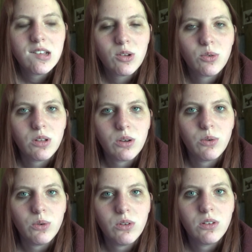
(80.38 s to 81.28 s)
really
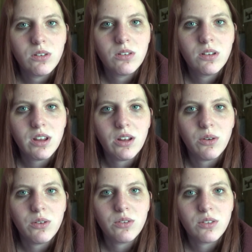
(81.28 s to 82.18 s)
cool, you know.
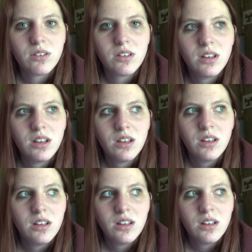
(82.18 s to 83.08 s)

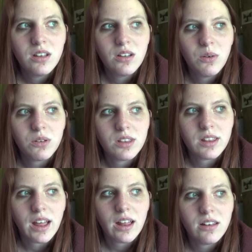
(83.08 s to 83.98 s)
Wasn't
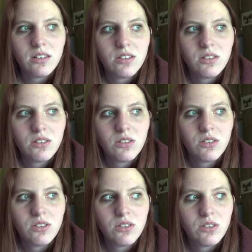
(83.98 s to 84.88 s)
that
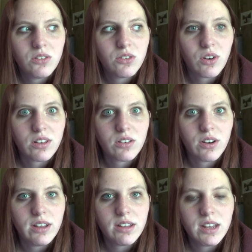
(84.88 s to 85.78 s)
stress
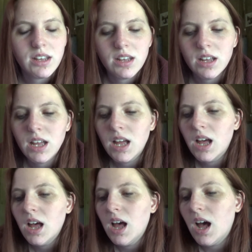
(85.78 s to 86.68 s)
crazy,
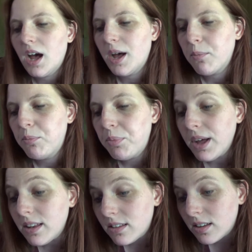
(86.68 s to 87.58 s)

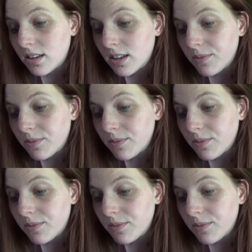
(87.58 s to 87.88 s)
but